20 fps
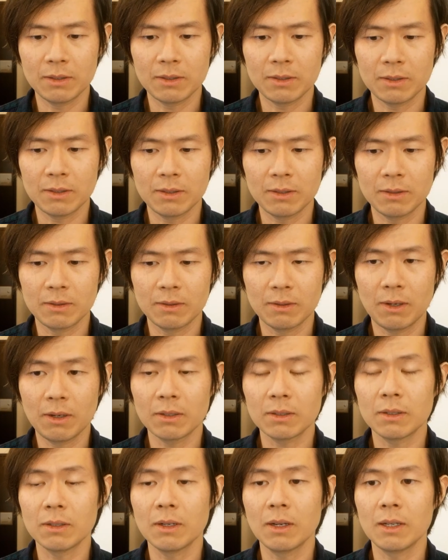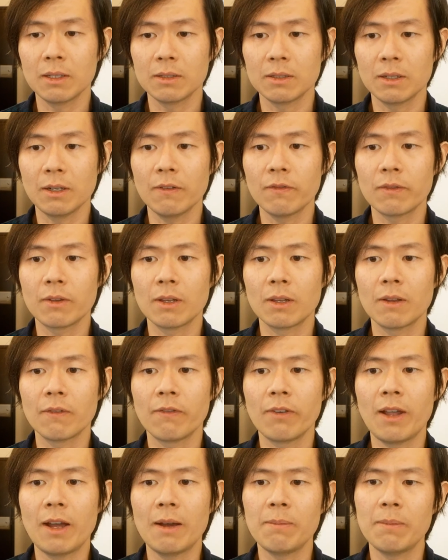the doctor has lifted the
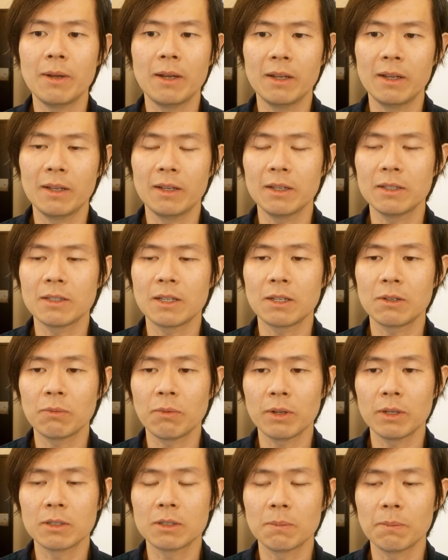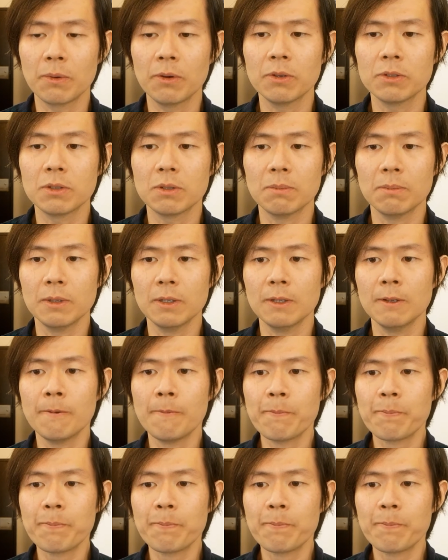flap. I guess that's what it's supposed to be.